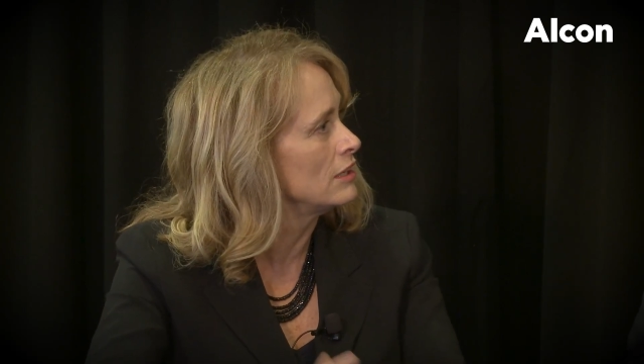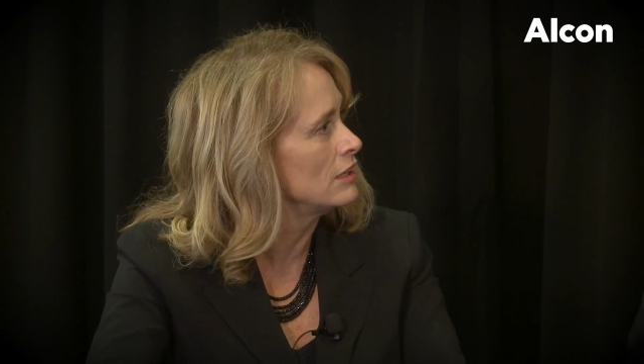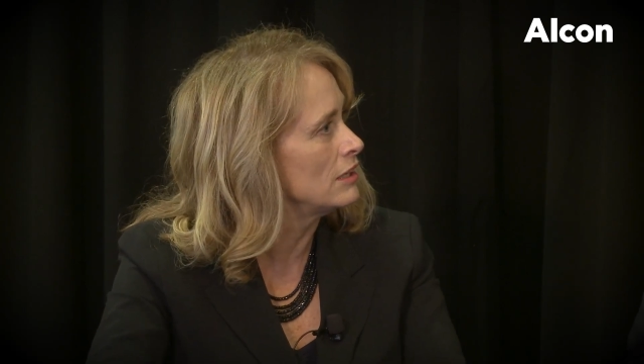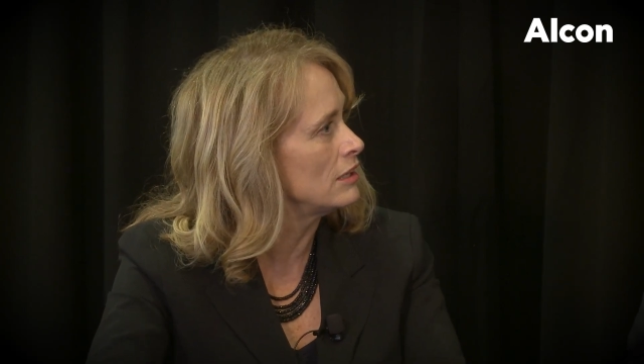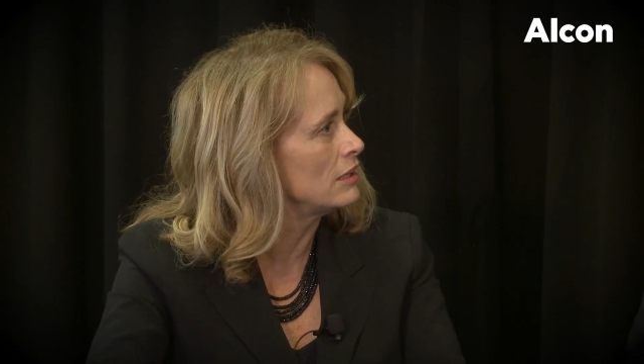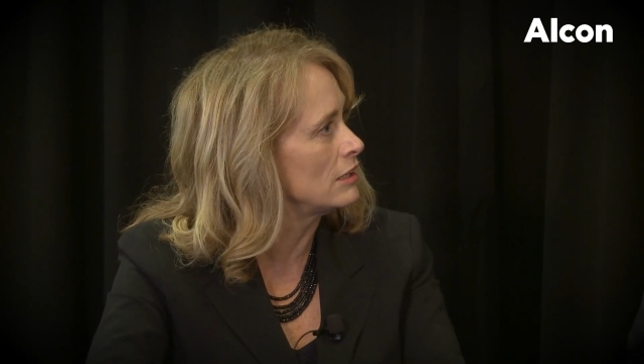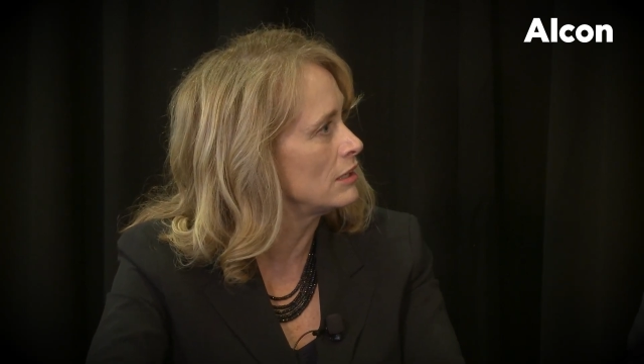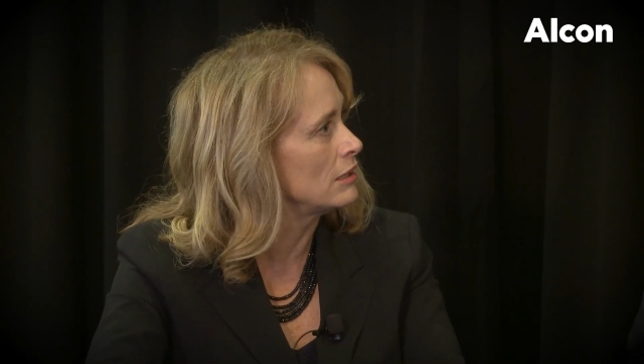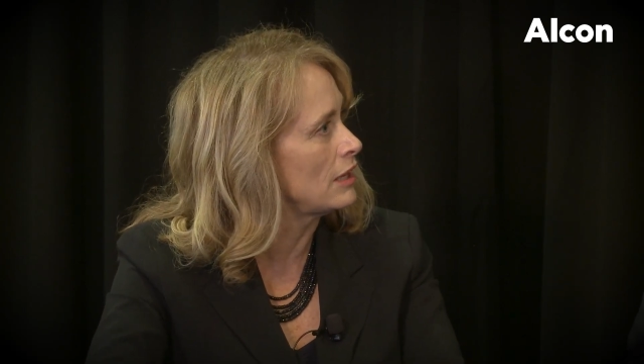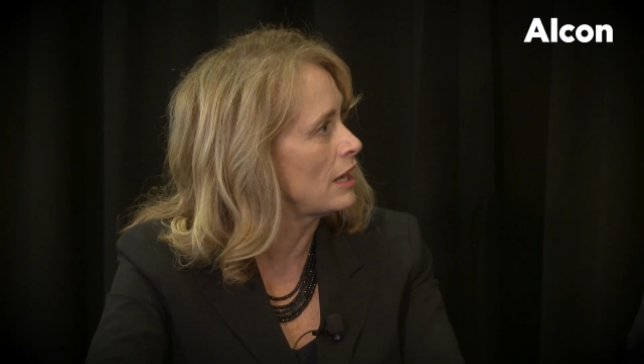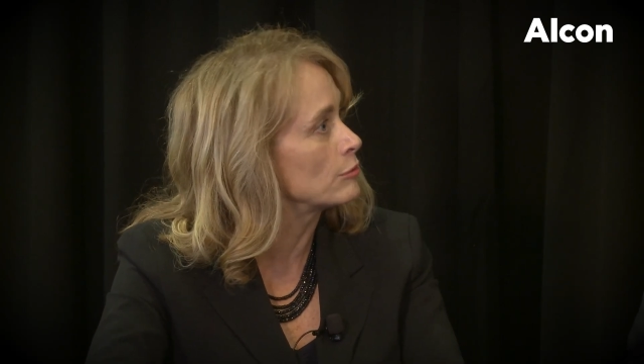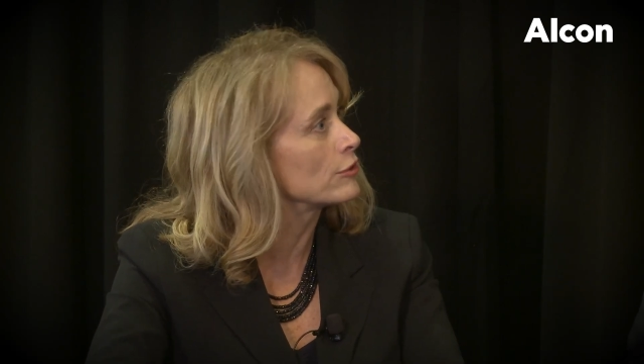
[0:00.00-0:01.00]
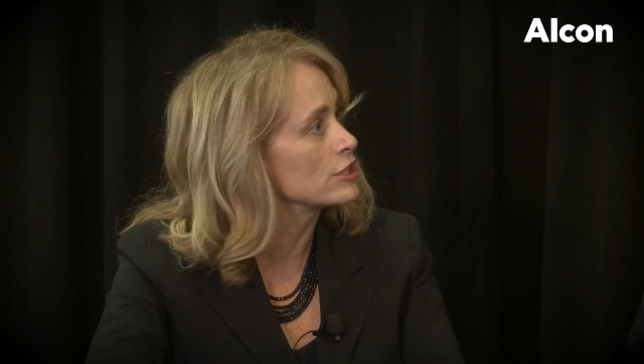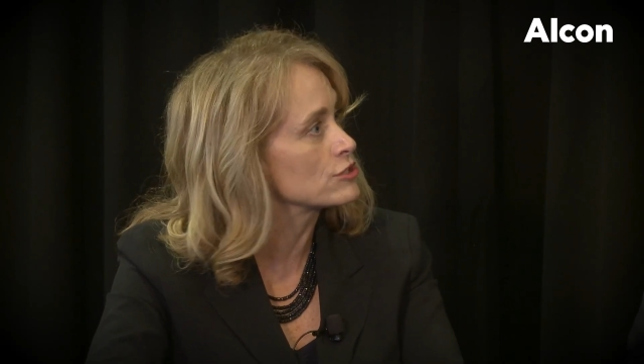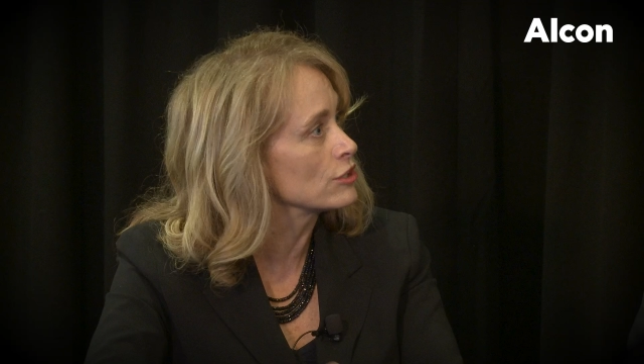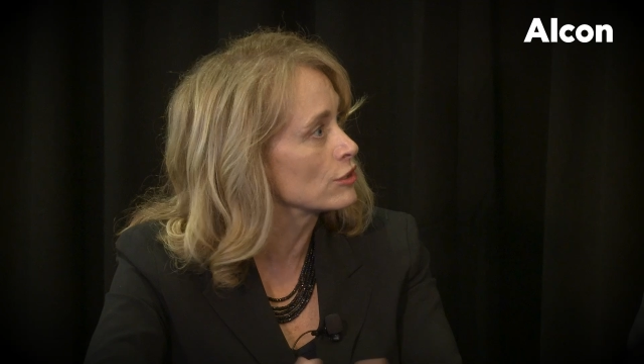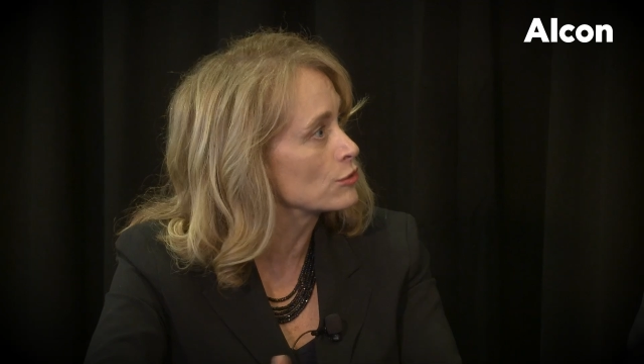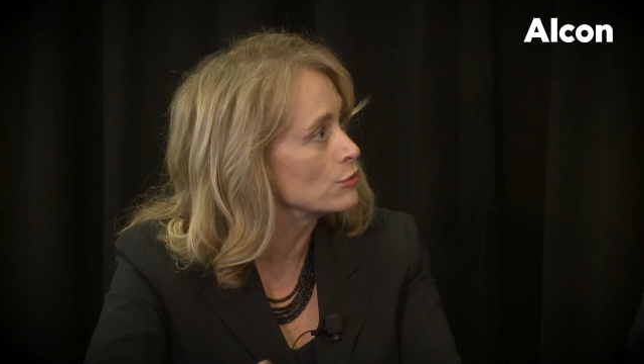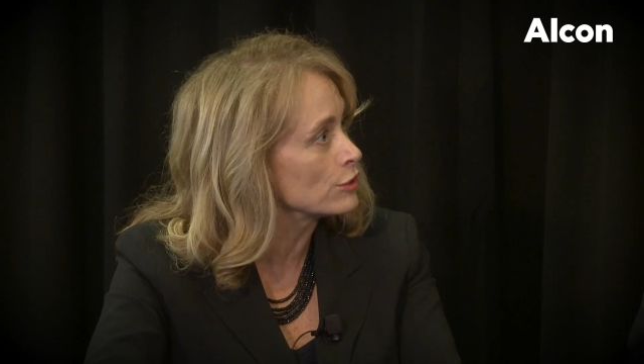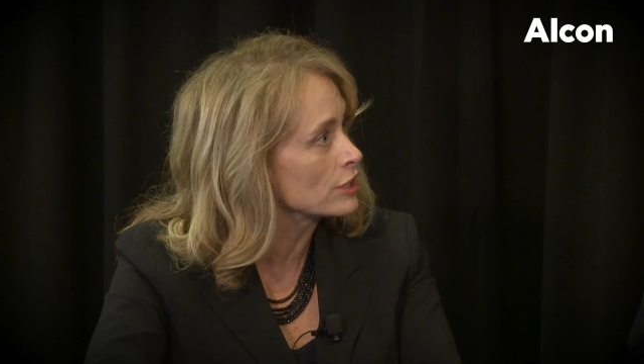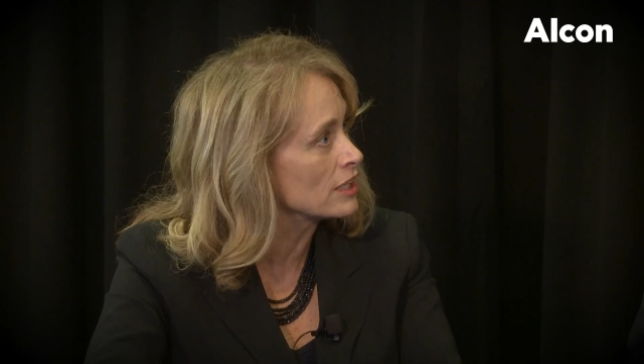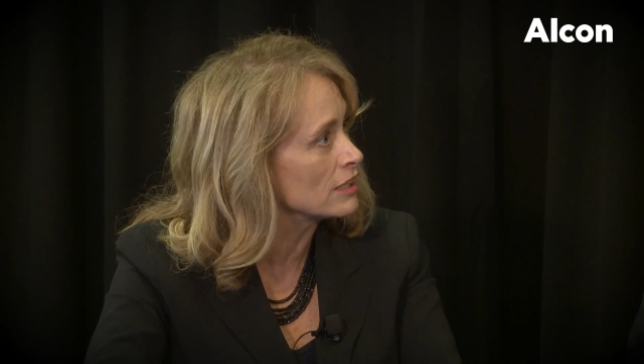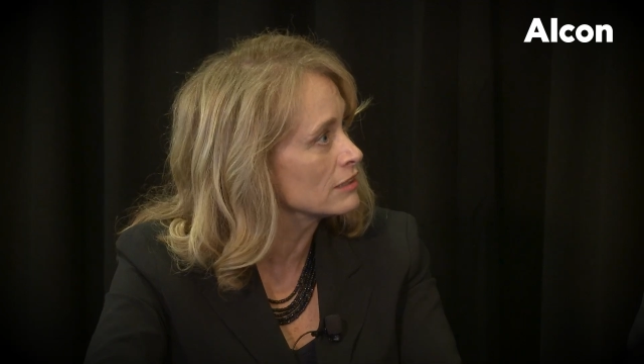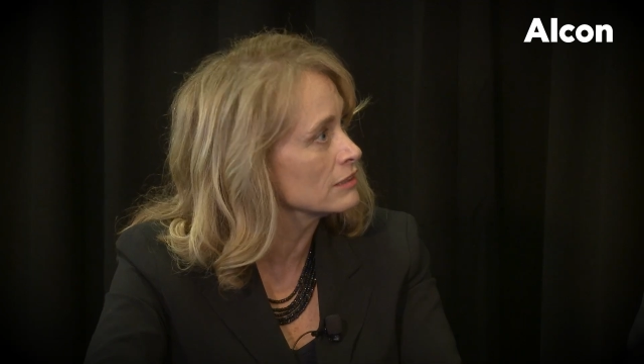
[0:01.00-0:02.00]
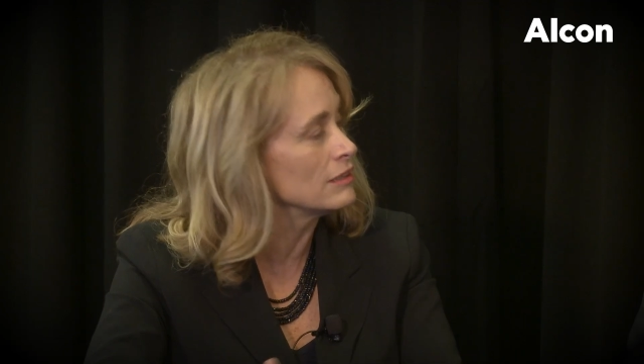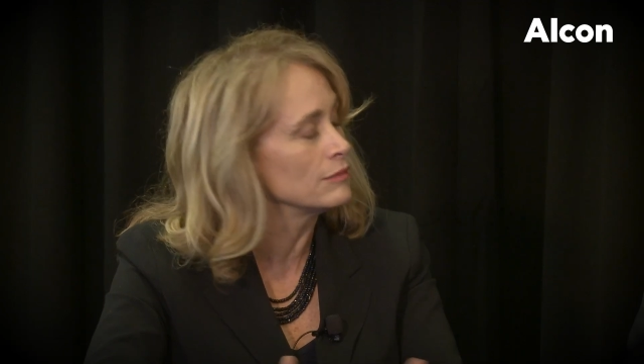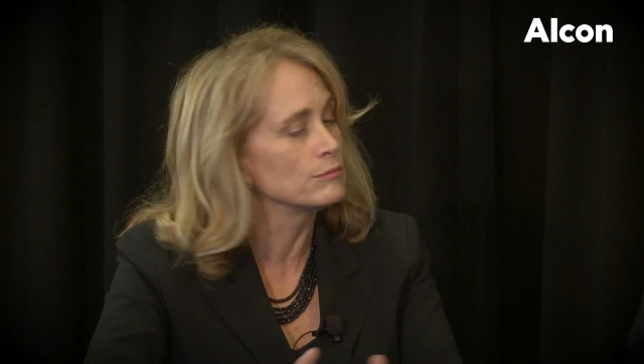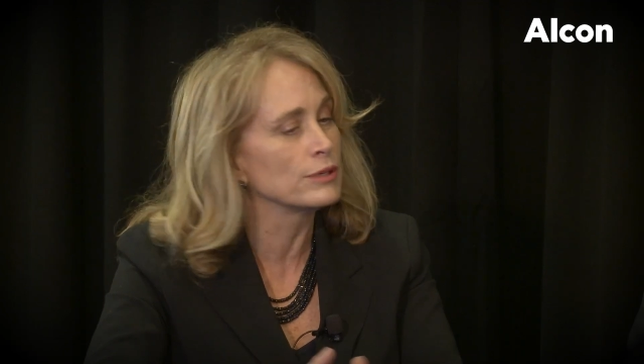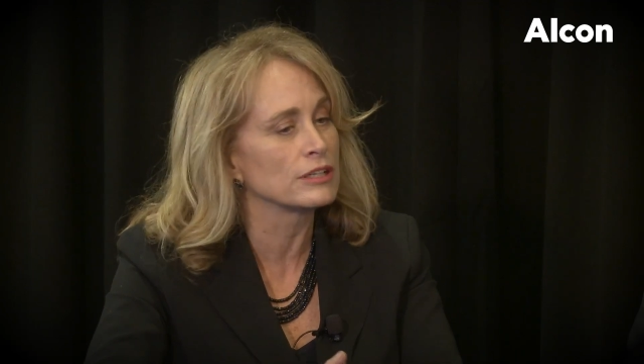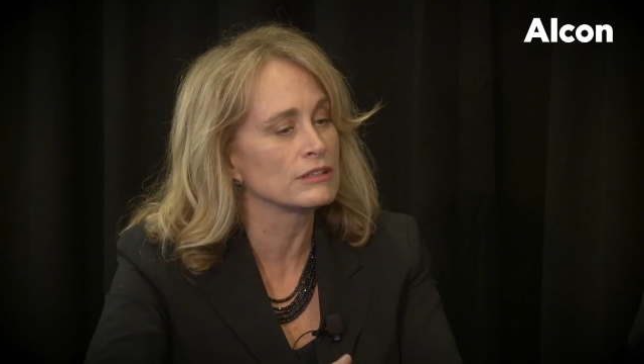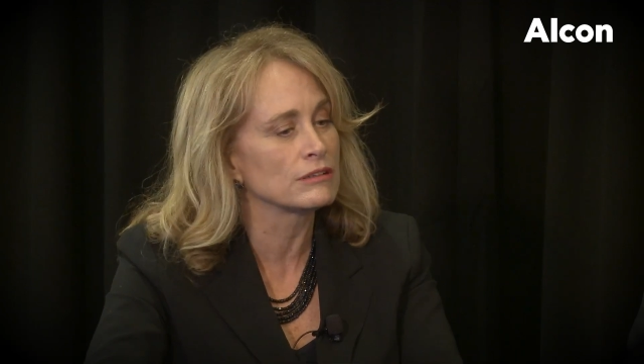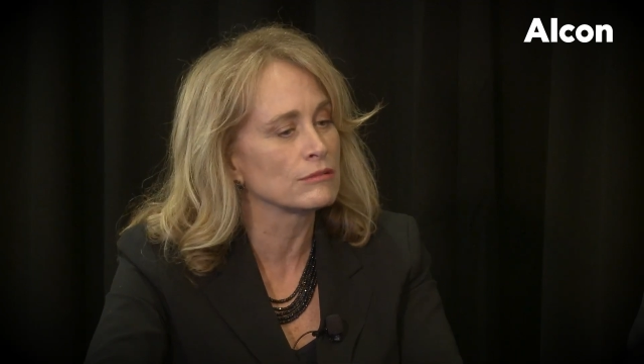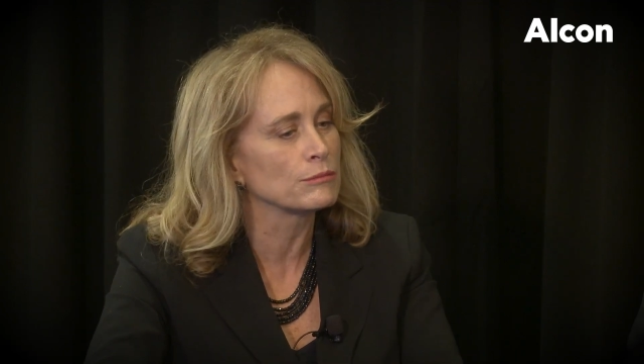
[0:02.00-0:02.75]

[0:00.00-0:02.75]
aberration of the cornea, but